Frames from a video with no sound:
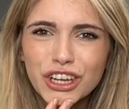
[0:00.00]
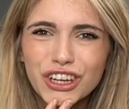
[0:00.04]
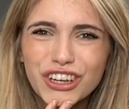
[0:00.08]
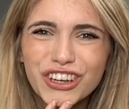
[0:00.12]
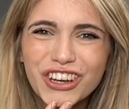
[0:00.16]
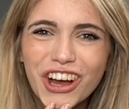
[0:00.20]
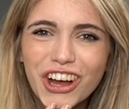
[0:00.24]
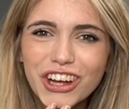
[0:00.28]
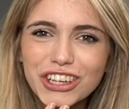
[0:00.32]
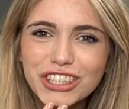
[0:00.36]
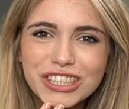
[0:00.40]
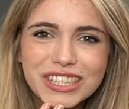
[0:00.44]

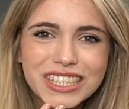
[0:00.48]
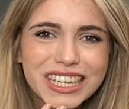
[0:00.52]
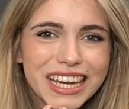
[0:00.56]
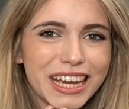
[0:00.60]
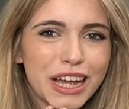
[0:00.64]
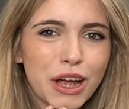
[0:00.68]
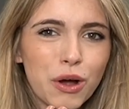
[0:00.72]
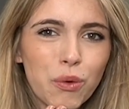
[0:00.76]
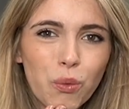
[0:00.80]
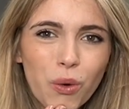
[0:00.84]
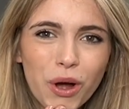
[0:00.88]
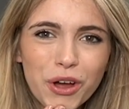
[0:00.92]
not just like
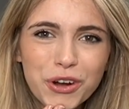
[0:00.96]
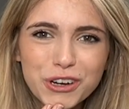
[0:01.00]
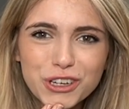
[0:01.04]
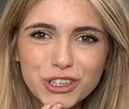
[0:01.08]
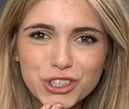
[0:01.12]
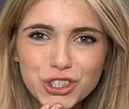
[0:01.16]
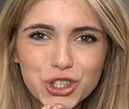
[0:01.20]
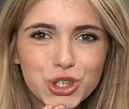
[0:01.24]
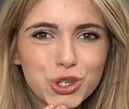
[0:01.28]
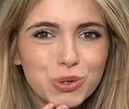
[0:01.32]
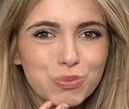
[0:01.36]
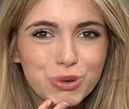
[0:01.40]
a 1 or
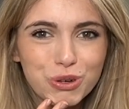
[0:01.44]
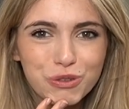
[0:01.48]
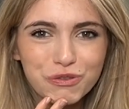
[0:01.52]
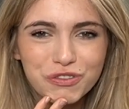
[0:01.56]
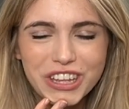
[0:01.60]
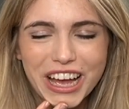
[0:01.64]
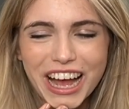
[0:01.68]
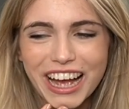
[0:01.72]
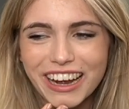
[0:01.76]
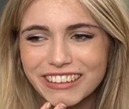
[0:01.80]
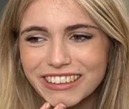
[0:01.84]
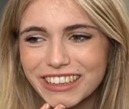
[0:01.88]
2 move
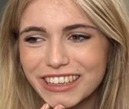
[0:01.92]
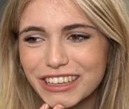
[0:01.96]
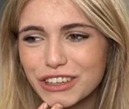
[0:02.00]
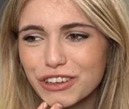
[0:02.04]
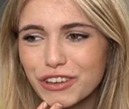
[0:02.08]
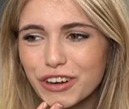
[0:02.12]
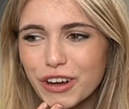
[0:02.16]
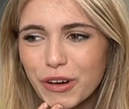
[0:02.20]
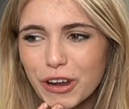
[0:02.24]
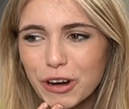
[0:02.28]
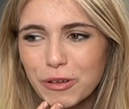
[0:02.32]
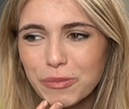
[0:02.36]
tactic. You
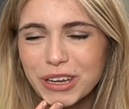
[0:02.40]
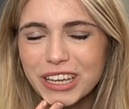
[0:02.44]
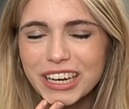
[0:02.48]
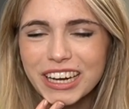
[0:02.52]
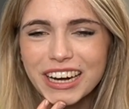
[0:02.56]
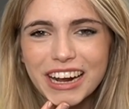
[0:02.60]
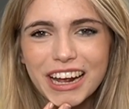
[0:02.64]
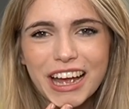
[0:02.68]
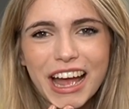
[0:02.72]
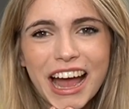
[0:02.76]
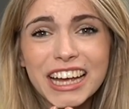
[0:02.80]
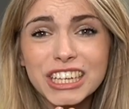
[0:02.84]
know what I mean? And
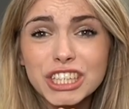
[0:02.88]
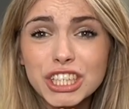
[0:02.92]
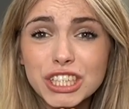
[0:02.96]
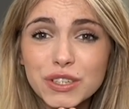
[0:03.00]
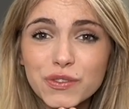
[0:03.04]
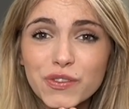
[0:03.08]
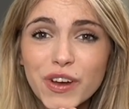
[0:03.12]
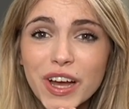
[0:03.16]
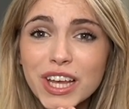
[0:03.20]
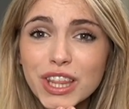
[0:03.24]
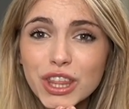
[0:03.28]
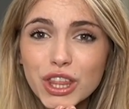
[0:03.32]
I just
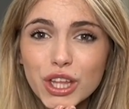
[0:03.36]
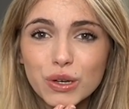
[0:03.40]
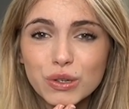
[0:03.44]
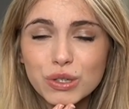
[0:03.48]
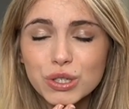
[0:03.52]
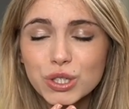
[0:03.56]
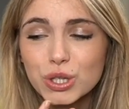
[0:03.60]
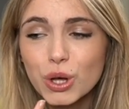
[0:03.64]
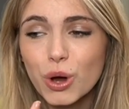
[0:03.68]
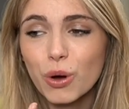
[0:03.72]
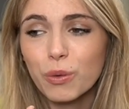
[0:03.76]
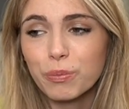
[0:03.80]
find those
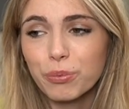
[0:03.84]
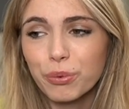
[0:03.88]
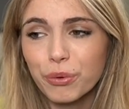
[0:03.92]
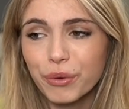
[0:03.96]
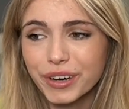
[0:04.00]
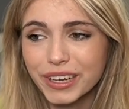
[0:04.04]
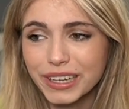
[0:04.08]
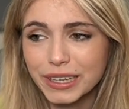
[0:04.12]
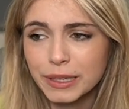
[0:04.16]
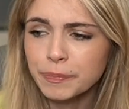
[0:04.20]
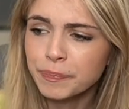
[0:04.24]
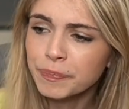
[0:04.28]
so
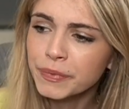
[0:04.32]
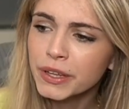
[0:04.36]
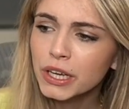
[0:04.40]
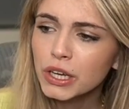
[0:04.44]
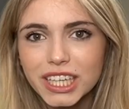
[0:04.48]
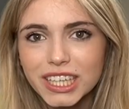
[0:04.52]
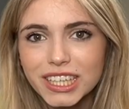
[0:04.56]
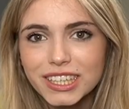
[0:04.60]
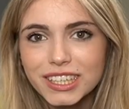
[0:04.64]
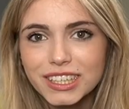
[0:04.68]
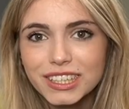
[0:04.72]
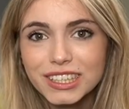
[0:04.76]
pretty.
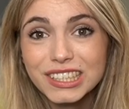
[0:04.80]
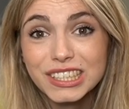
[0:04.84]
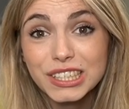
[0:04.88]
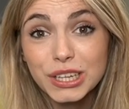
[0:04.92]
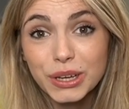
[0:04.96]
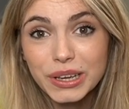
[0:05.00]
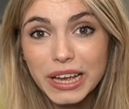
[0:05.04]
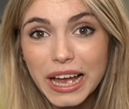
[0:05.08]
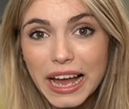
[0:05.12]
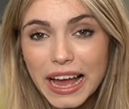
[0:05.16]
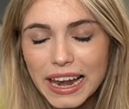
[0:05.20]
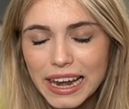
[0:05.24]
So
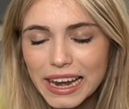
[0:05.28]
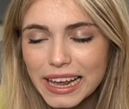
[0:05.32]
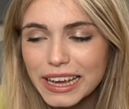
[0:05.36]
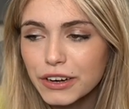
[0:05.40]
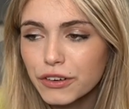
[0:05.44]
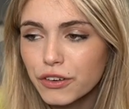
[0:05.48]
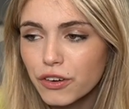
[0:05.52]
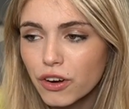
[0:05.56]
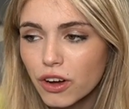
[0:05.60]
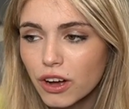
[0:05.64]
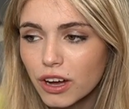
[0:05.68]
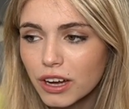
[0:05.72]
yeah,
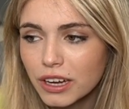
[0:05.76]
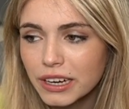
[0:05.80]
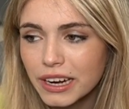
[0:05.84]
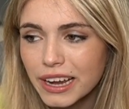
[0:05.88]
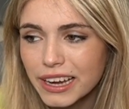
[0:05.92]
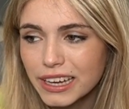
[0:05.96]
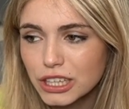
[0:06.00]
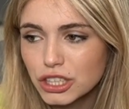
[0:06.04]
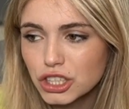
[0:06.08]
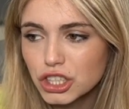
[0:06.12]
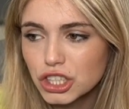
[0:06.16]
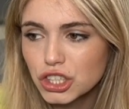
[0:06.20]
later on, I
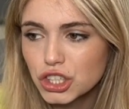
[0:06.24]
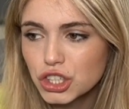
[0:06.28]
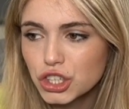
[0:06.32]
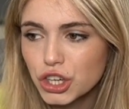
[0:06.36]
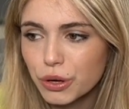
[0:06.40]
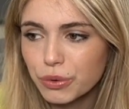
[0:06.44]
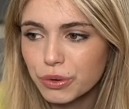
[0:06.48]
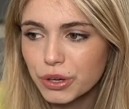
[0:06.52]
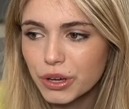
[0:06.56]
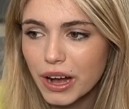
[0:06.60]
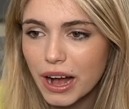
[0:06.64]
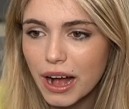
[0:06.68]
can just show
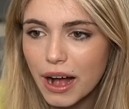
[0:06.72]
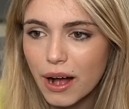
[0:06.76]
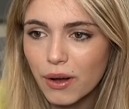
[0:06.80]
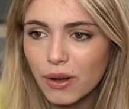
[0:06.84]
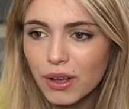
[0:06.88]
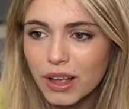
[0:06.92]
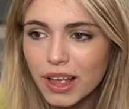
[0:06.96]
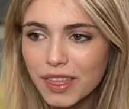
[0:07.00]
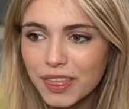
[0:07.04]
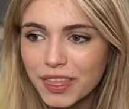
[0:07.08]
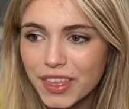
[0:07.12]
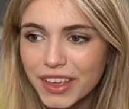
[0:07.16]
you
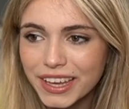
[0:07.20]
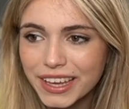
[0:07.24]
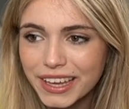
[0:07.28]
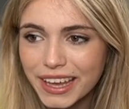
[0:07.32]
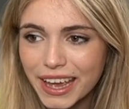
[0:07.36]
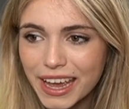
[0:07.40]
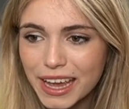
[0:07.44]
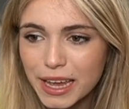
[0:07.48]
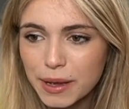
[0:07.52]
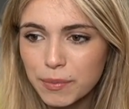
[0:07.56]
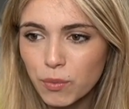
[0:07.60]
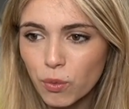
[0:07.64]
how the
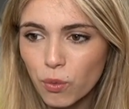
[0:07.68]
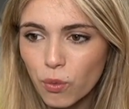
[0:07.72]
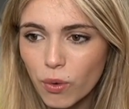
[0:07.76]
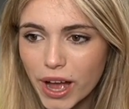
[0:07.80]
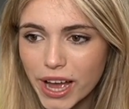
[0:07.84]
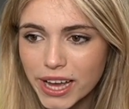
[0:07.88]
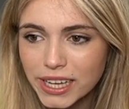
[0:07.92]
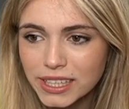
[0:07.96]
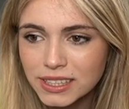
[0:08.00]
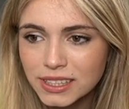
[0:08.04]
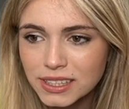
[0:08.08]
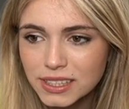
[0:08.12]
game
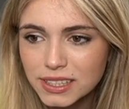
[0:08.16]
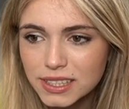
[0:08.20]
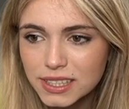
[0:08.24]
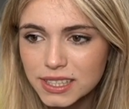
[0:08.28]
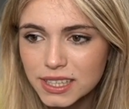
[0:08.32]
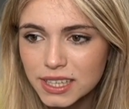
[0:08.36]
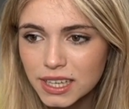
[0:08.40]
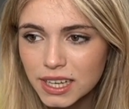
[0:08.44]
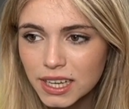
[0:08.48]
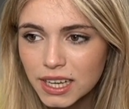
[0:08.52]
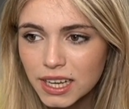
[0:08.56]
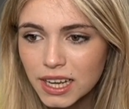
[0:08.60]
went.
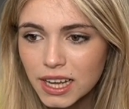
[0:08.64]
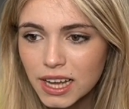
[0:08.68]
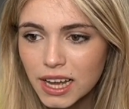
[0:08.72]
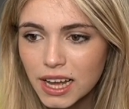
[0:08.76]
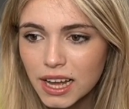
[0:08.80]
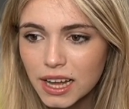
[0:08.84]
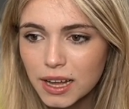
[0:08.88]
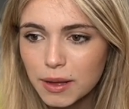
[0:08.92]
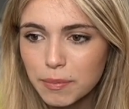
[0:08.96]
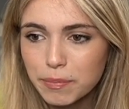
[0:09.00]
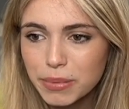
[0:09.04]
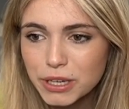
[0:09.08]

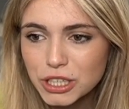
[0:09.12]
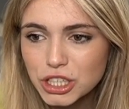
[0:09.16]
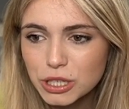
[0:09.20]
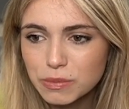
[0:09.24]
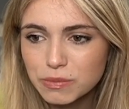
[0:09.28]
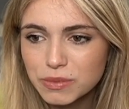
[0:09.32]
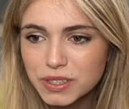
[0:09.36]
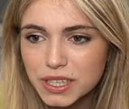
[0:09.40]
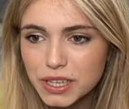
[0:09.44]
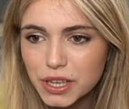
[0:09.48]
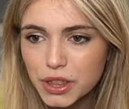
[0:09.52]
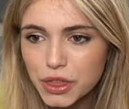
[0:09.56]

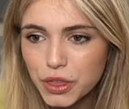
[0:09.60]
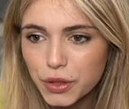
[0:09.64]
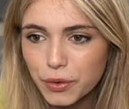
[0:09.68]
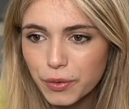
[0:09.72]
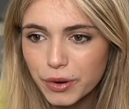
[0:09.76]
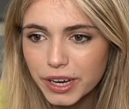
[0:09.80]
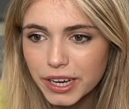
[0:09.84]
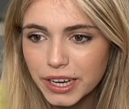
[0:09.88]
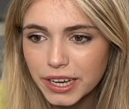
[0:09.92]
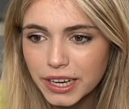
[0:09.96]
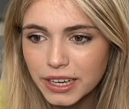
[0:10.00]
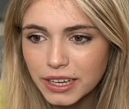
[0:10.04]
Bishop
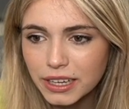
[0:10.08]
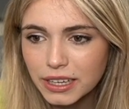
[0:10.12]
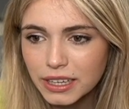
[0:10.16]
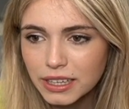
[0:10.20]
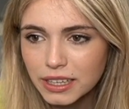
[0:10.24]
d3.